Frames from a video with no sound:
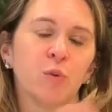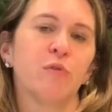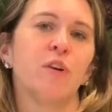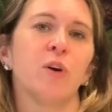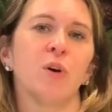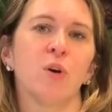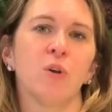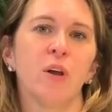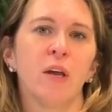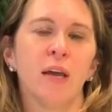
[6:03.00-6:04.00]

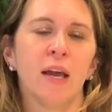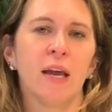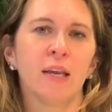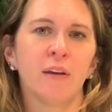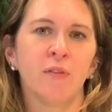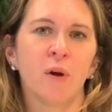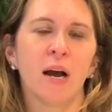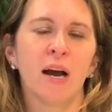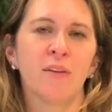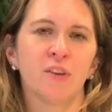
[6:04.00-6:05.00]
field and give your
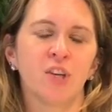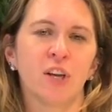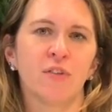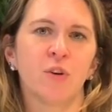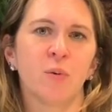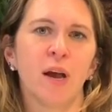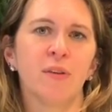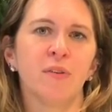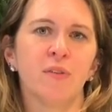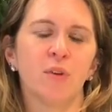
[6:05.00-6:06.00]
eyes a chance to
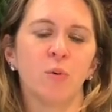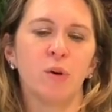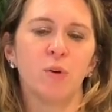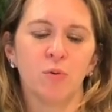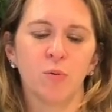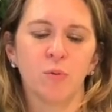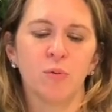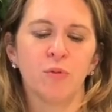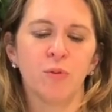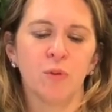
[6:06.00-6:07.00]
rest. So when you're
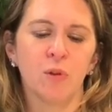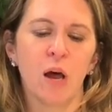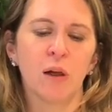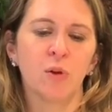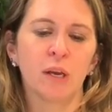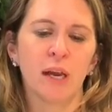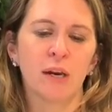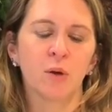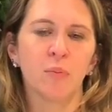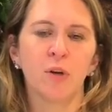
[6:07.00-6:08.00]
not looking at
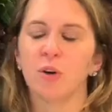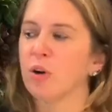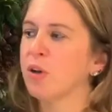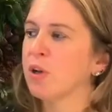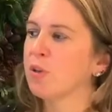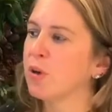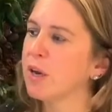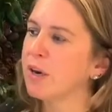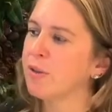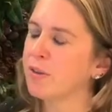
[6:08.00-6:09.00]
a computer, you can look
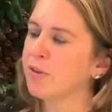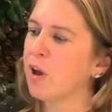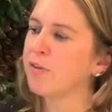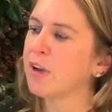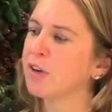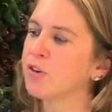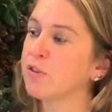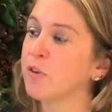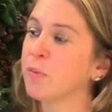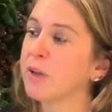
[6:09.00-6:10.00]
at the soft textures
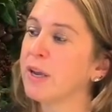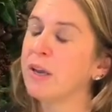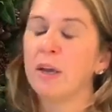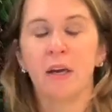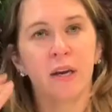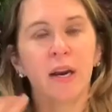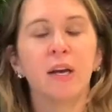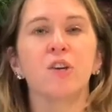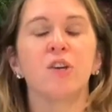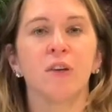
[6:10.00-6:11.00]
of a plant, and it
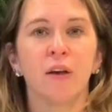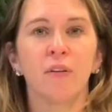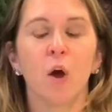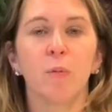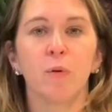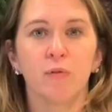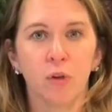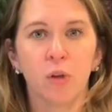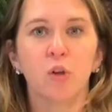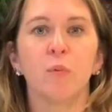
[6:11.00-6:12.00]
actually does help you
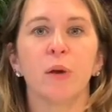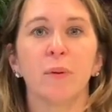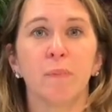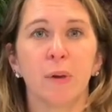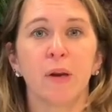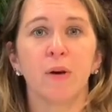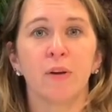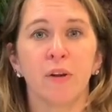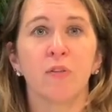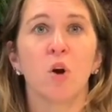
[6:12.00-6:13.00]
feel a little bit better
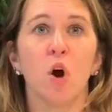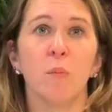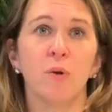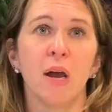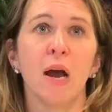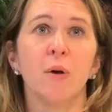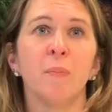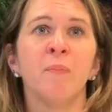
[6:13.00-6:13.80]
and does calm you down.